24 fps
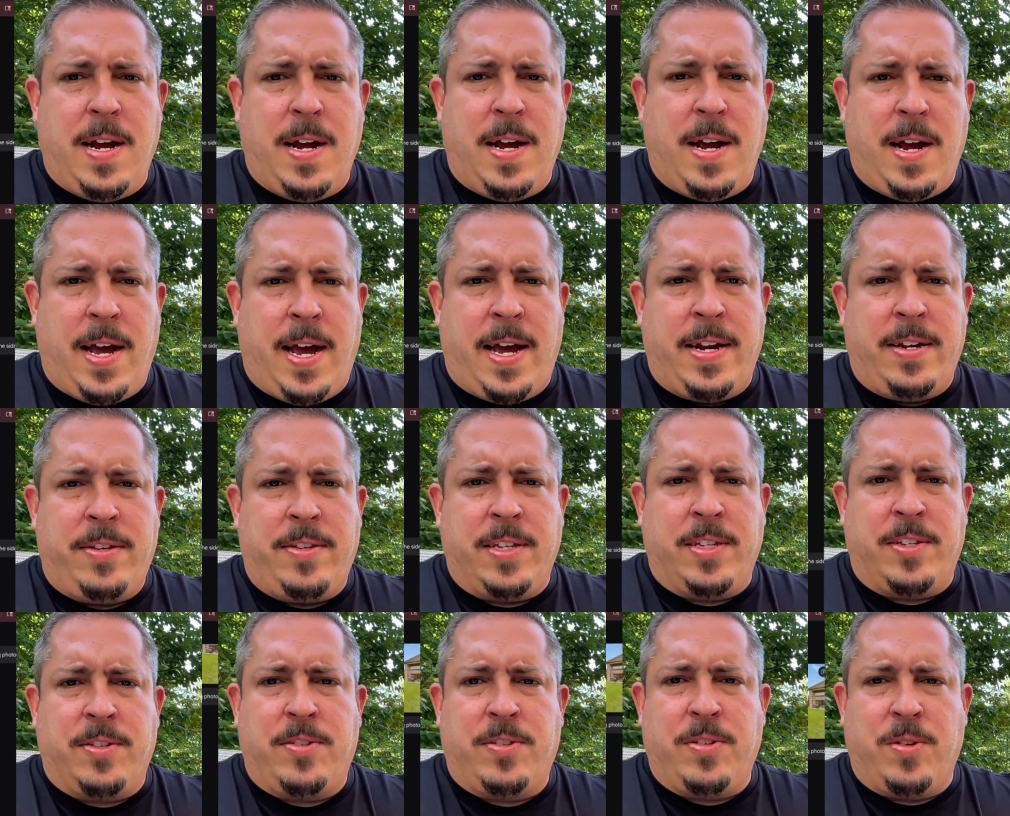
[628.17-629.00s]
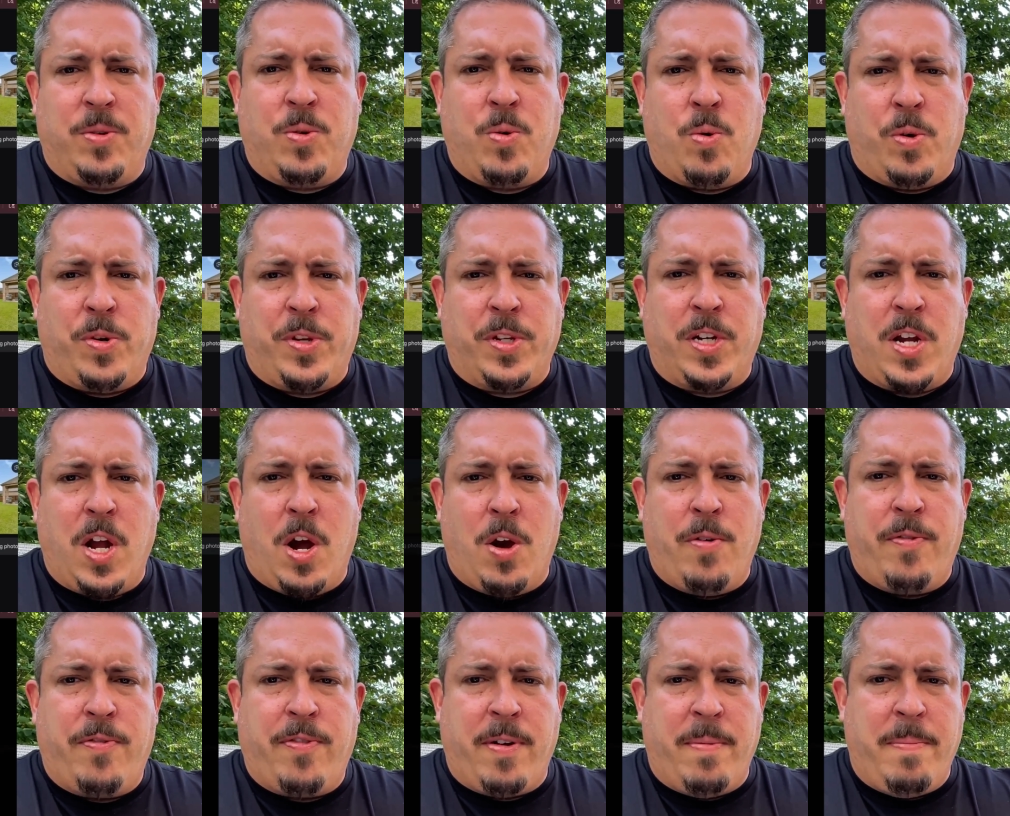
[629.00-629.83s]
I just think it's so cool to go
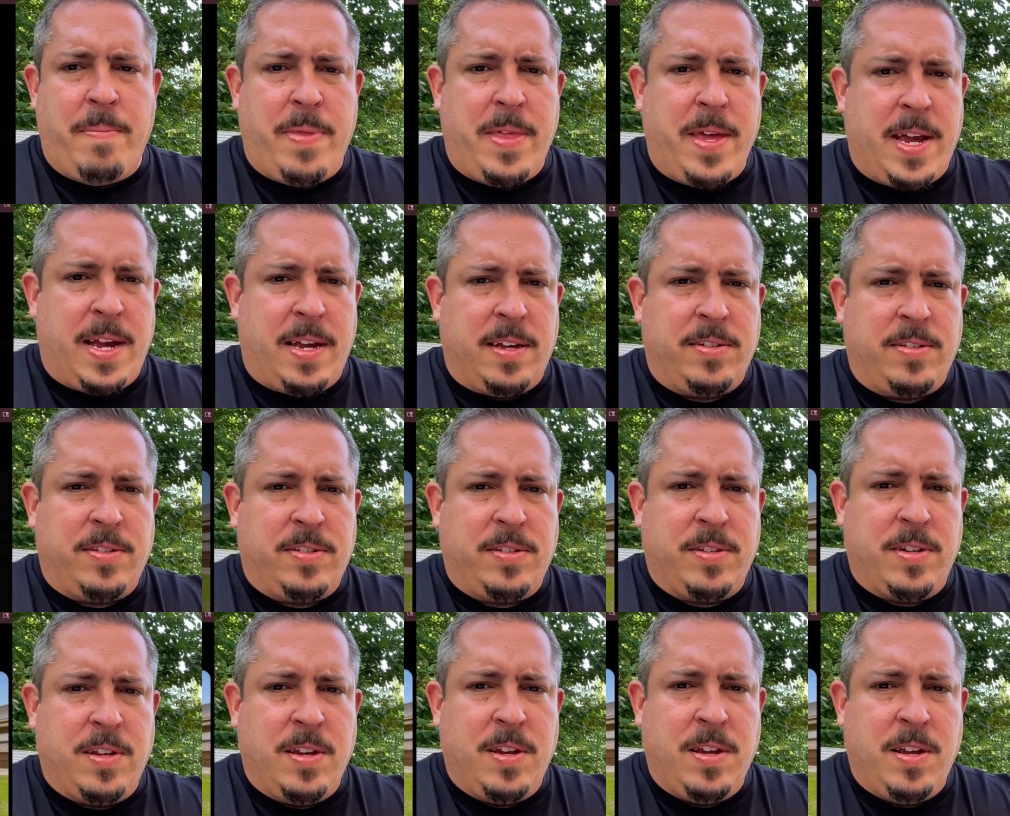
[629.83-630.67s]
from this